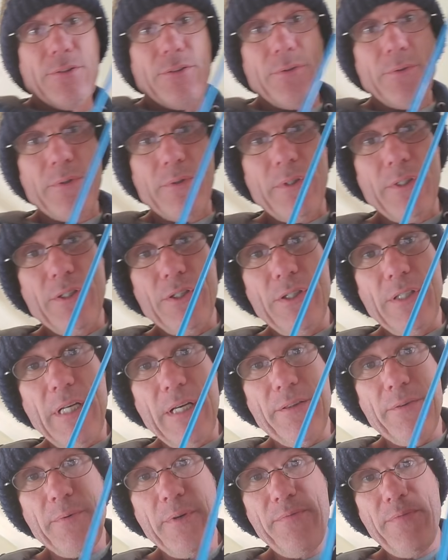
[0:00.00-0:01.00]
So as long as you
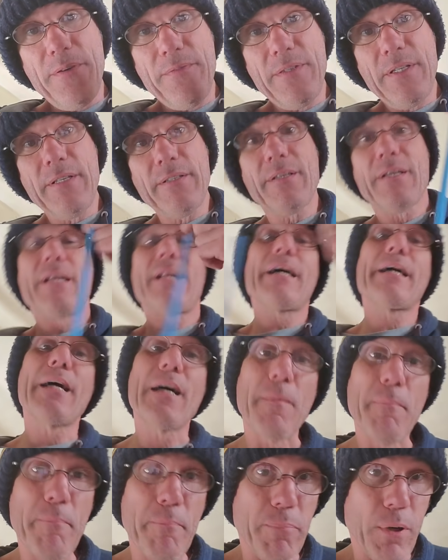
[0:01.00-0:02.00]
got 350s, and I
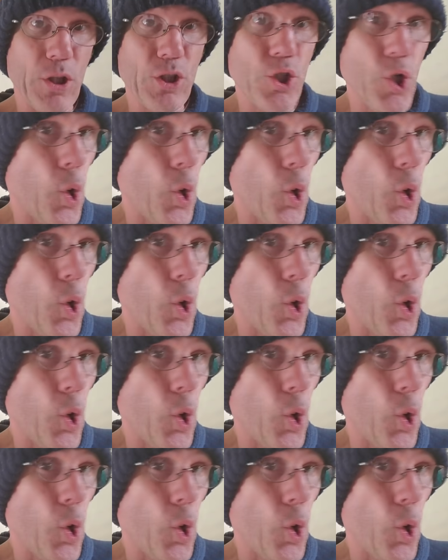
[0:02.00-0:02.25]
got a bunch